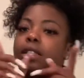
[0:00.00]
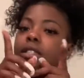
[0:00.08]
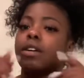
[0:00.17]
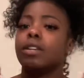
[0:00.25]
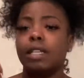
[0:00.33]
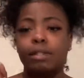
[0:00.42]

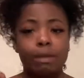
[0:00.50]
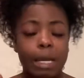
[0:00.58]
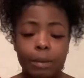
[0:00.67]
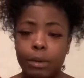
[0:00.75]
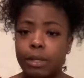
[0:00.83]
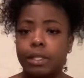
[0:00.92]
So that's what
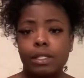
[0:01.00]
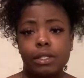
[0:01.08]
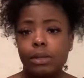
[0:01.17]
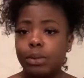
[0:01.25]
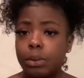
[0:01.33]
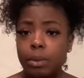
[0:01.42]
I'm going to
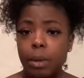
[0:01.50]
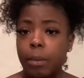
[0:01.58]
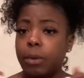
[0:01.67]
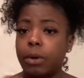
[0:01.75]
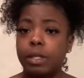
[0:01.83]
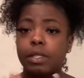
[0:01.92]
do. I'm
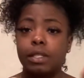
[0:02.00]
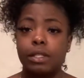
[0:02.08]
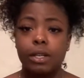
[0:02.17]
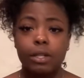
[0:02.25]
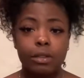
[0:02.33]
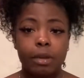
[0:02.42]
going to
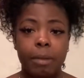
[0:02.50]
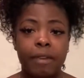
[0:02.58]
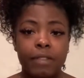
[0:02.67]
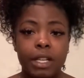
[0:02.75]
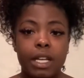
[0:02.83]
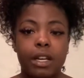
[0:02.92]
start doing my
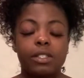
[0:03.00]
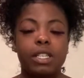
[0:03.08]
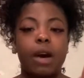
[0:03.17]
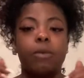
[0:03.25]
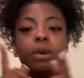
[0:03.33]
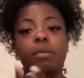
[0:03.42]
videos.
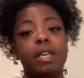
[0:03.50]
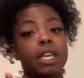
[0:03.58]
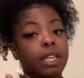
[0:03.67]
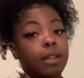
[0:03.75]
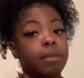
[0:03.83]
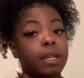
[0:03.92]
Y'all will be
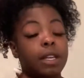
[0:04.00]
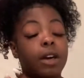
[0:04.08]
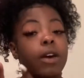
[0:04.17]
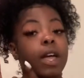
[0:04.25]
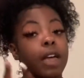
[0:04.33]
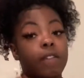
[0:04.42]
getting a
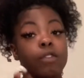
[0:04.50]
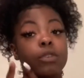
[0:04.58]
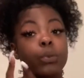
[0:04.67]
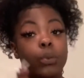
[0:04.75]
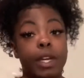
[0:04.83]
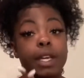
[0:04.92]
video every
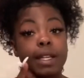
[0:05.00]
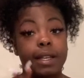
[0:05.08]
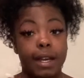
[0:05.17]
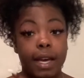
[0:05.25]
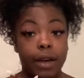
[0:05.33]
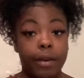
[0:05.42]
week
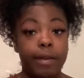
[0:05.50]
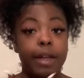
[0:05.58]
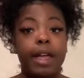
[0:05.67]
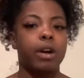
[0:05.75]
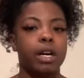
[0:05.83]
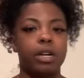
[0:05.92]
now,
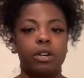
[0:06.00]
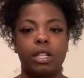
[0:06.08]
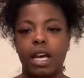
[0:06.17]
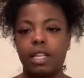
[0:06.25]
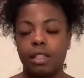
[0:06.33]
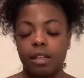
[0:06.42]
or
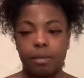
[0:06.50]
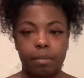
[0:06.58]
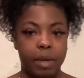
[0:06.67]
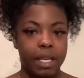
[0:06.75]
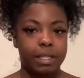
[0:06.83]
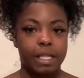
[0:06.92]
like the
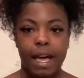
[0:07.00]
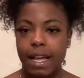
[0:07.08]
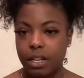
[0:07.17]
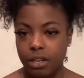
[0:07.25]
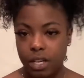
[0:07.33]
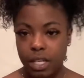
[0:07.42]
best
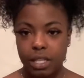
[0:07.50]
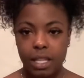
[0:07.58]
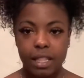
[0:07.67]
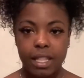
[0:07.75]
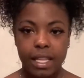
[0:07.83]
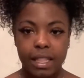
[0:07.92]
lighting or
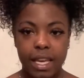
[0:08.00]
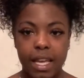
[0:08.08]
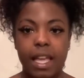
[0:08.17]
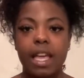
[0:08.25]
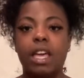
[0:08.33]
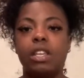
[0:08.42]
anything like that.